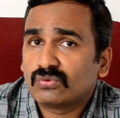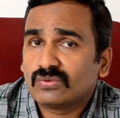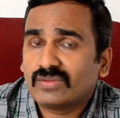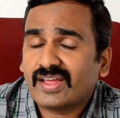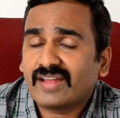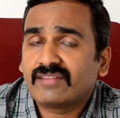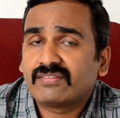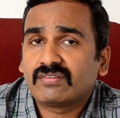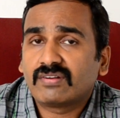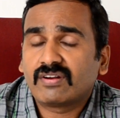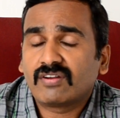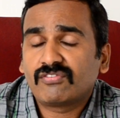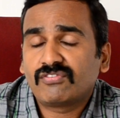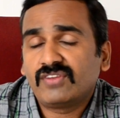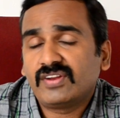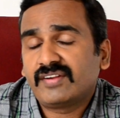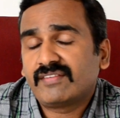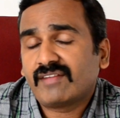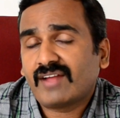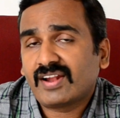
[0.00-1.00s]
so that
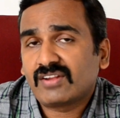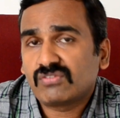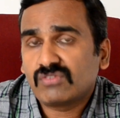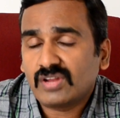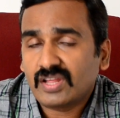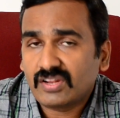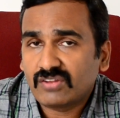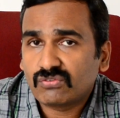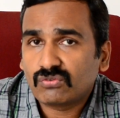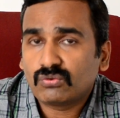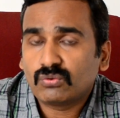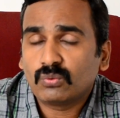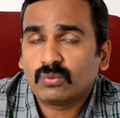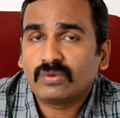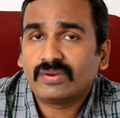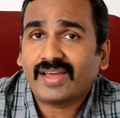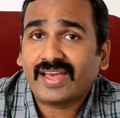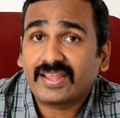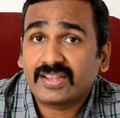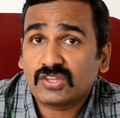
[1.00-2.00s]
roughly translates
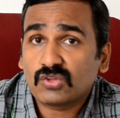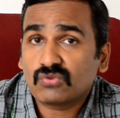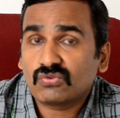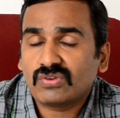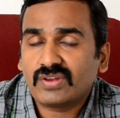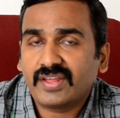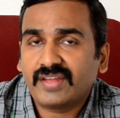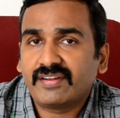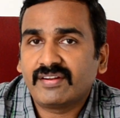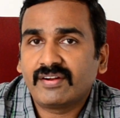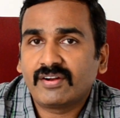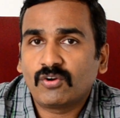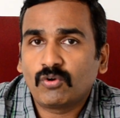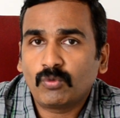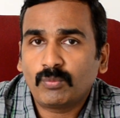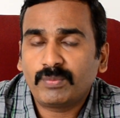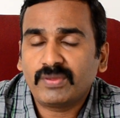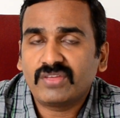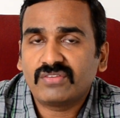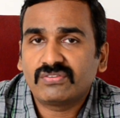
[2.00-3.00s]
to 9,800
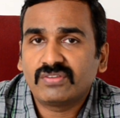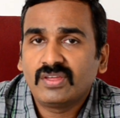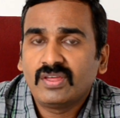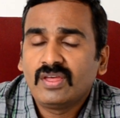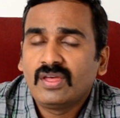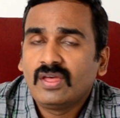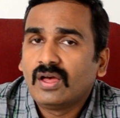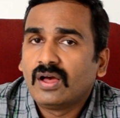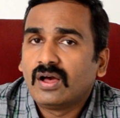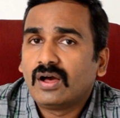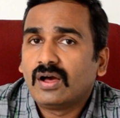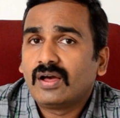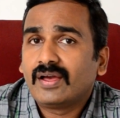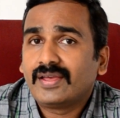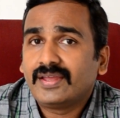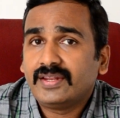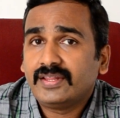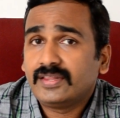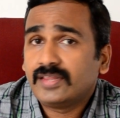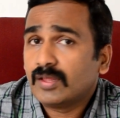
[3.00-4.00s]
rupees
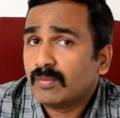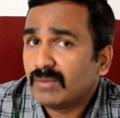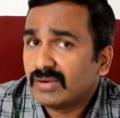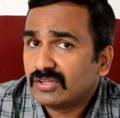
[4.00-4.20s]
in India.